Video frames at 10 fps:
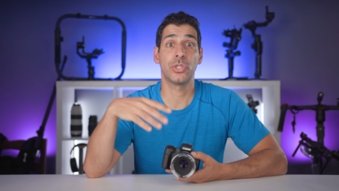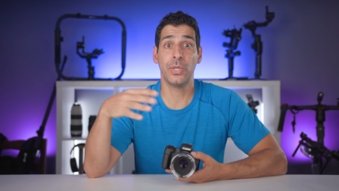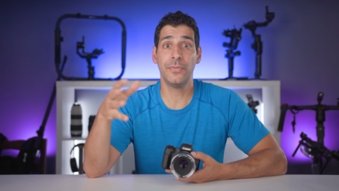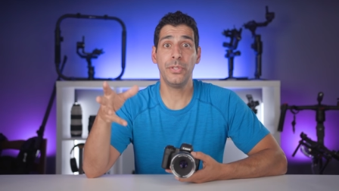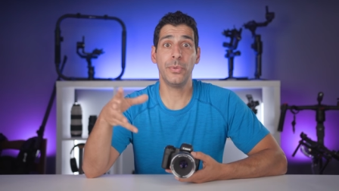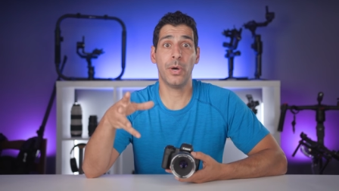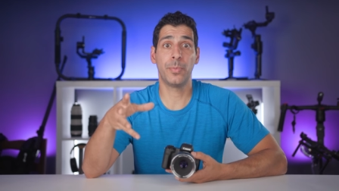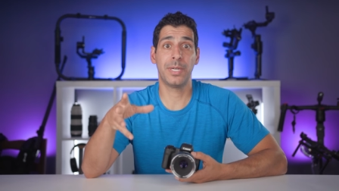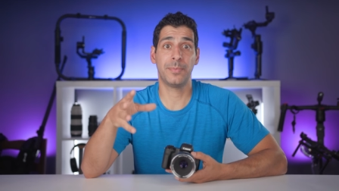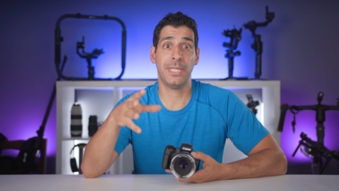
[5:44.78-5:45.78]
So if you
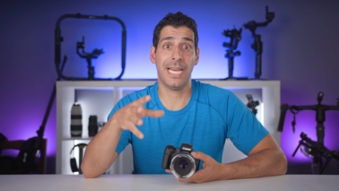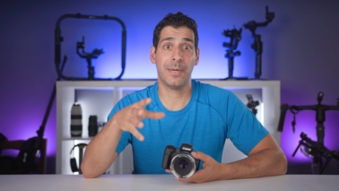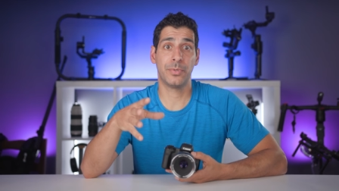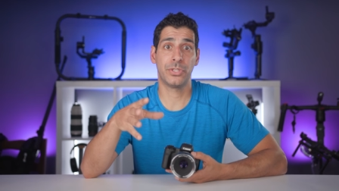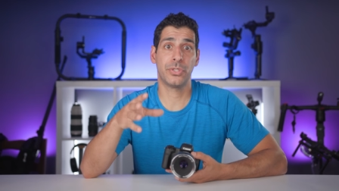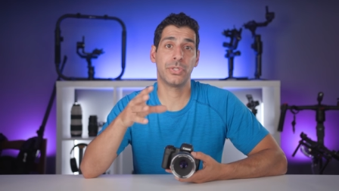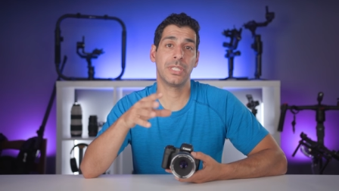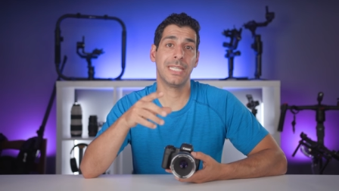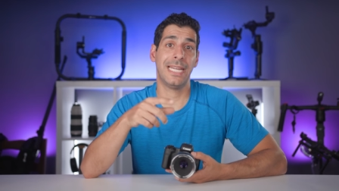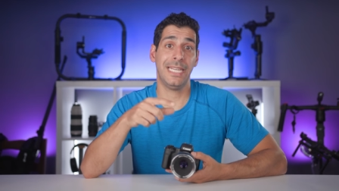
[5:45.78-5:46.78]
open up the aperture
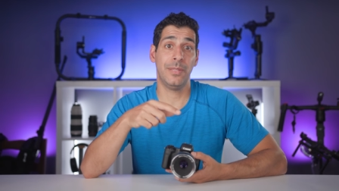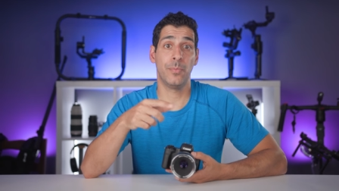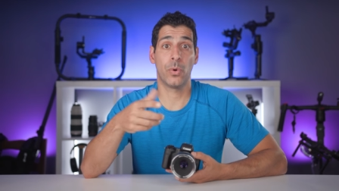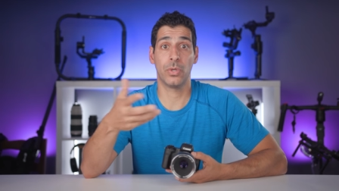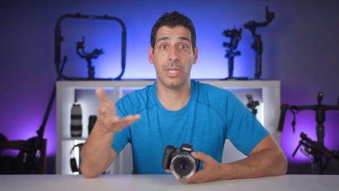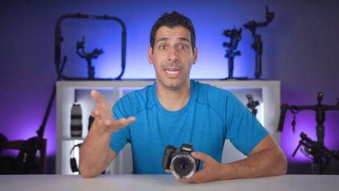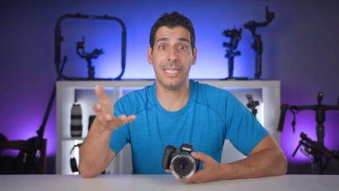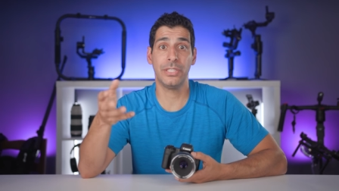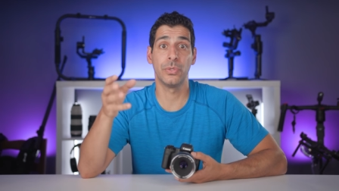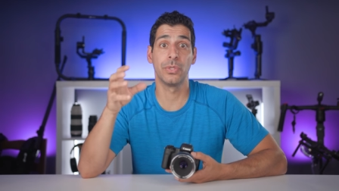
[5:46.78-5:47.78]
to let in more
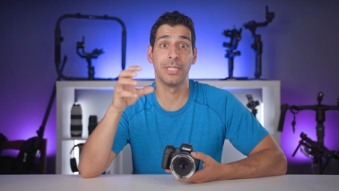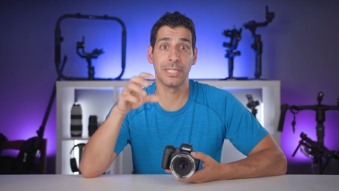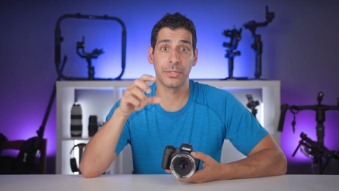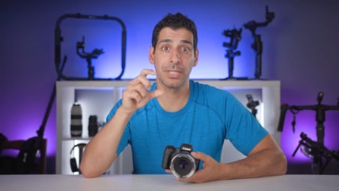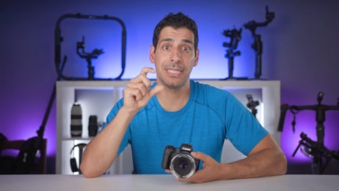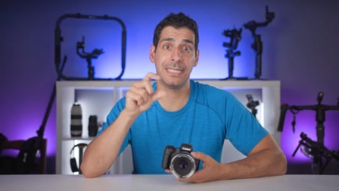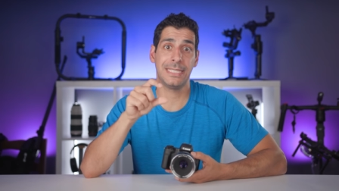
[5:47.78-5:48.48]
light, you'll literally